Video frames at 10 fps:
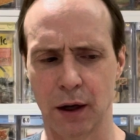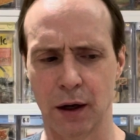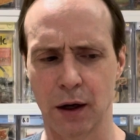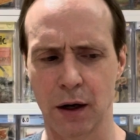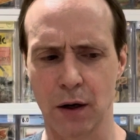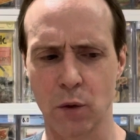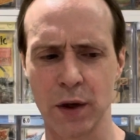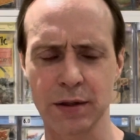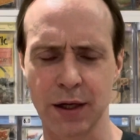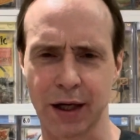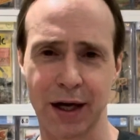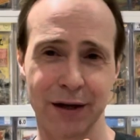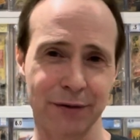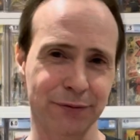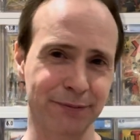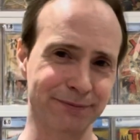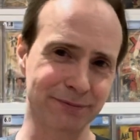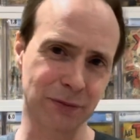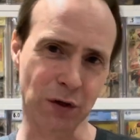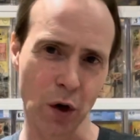ones that kind of
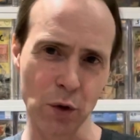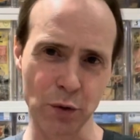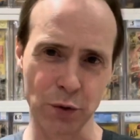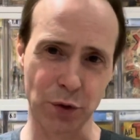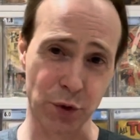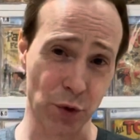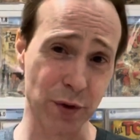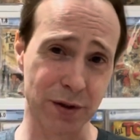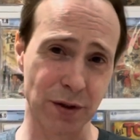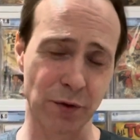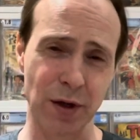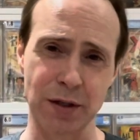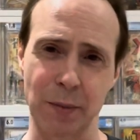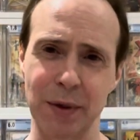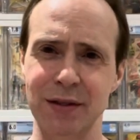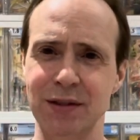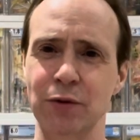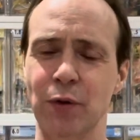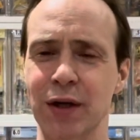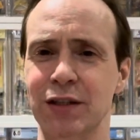go through the Silver Age. I mean, the
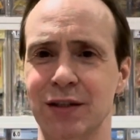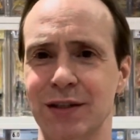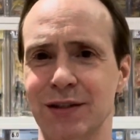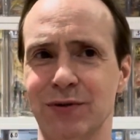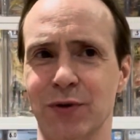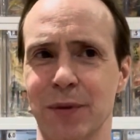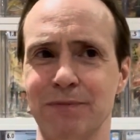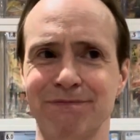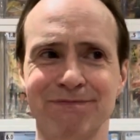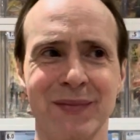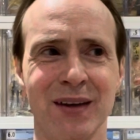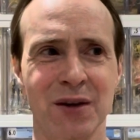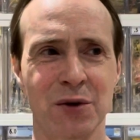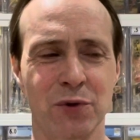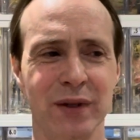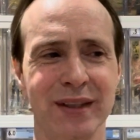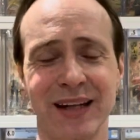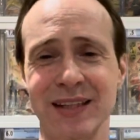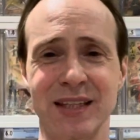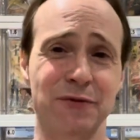Silver Age is from really
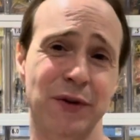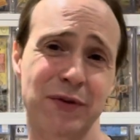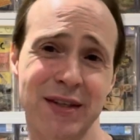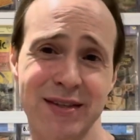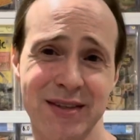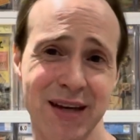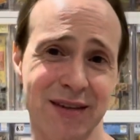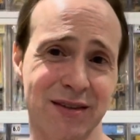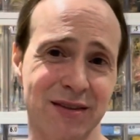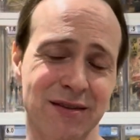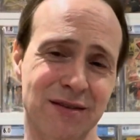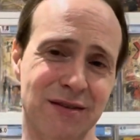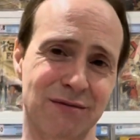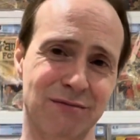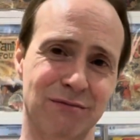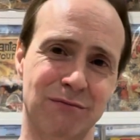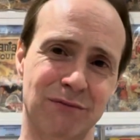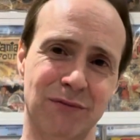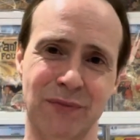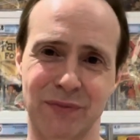
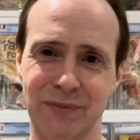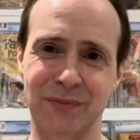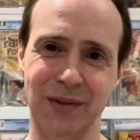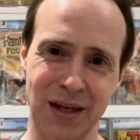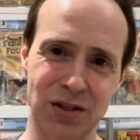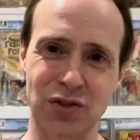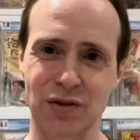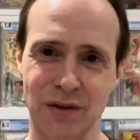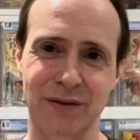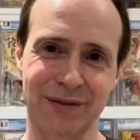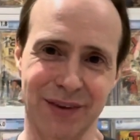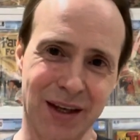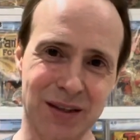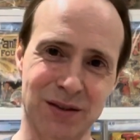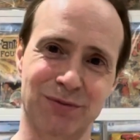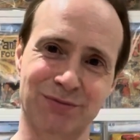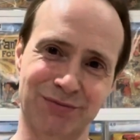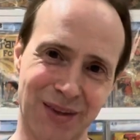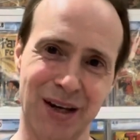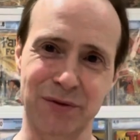1956-ish. Like it's
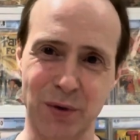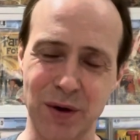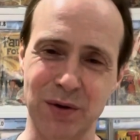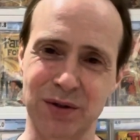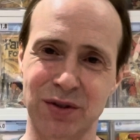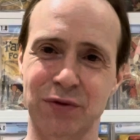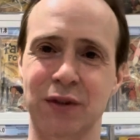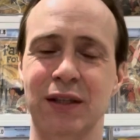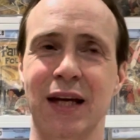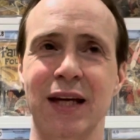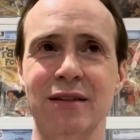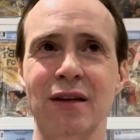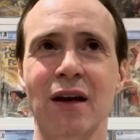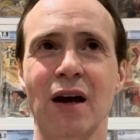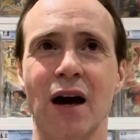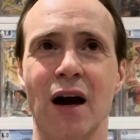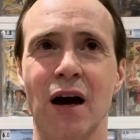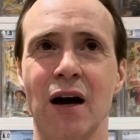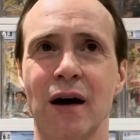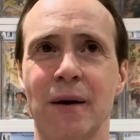kind of one of those shifted dates.
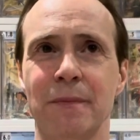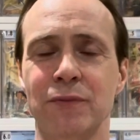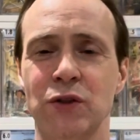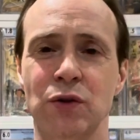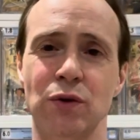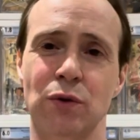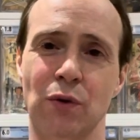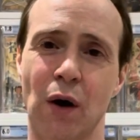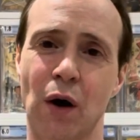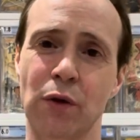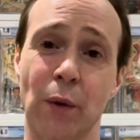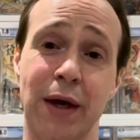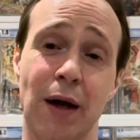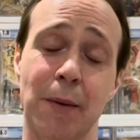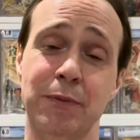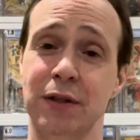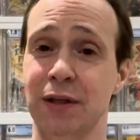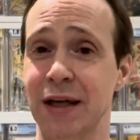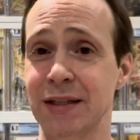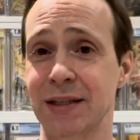To all the way up to
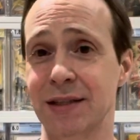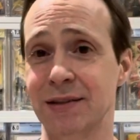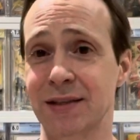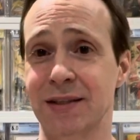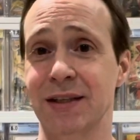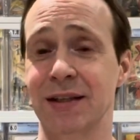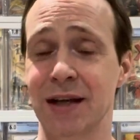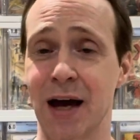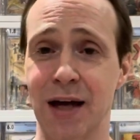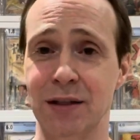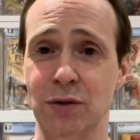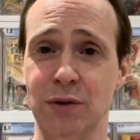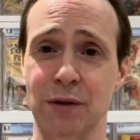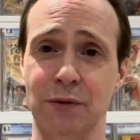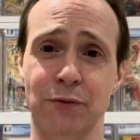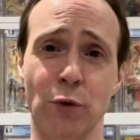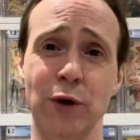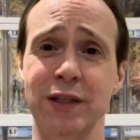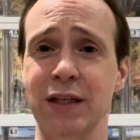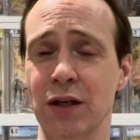1969. So it's a
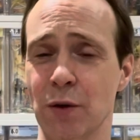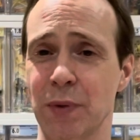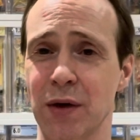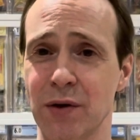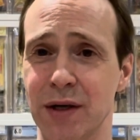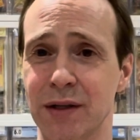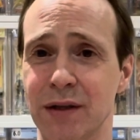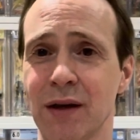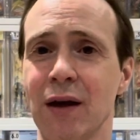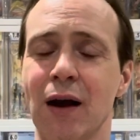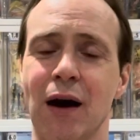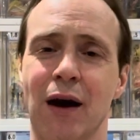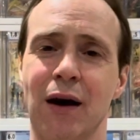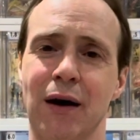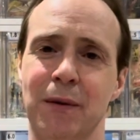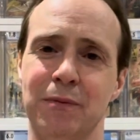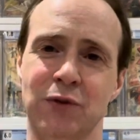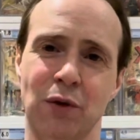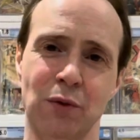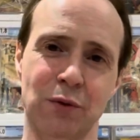14-year period.
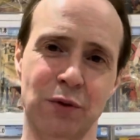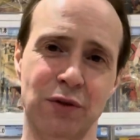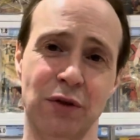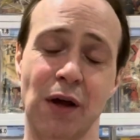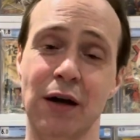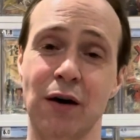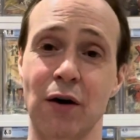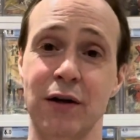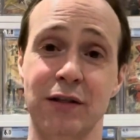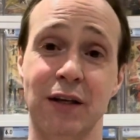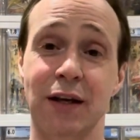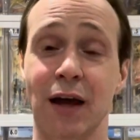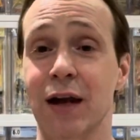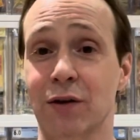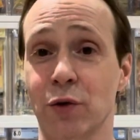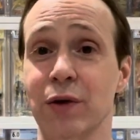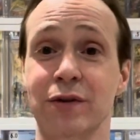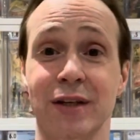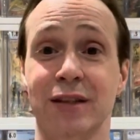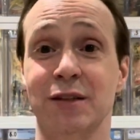So there's a lot of artists that had
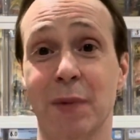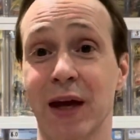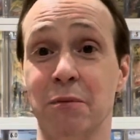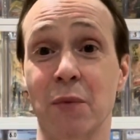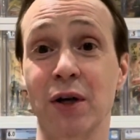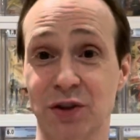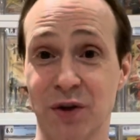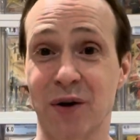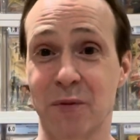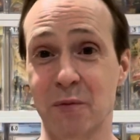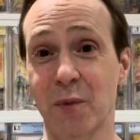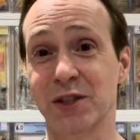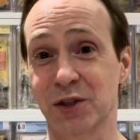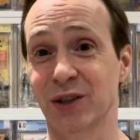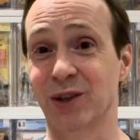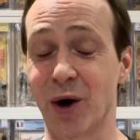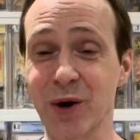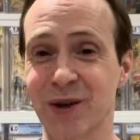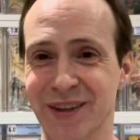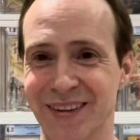careers that spanned much, much
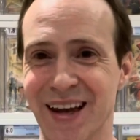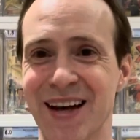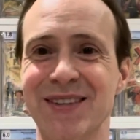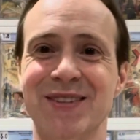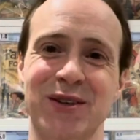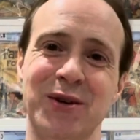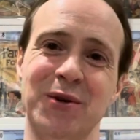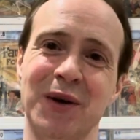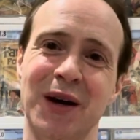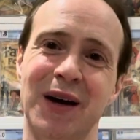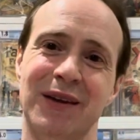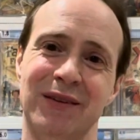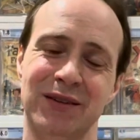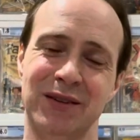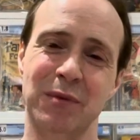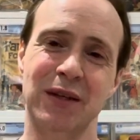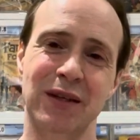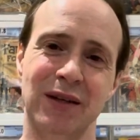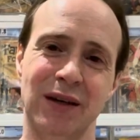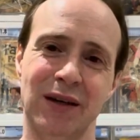longer than that. So some of
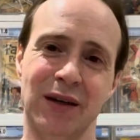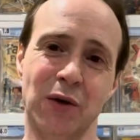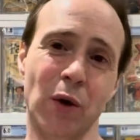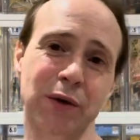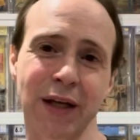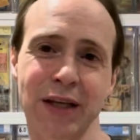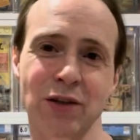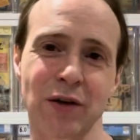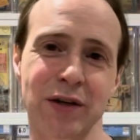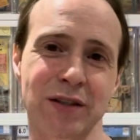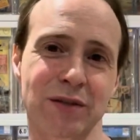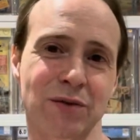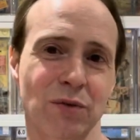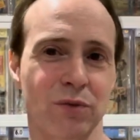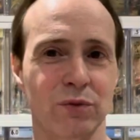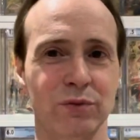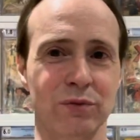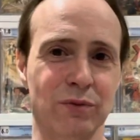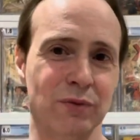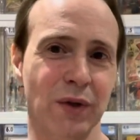the Golden Age artists,
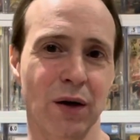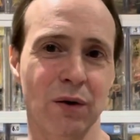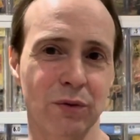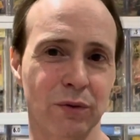you know,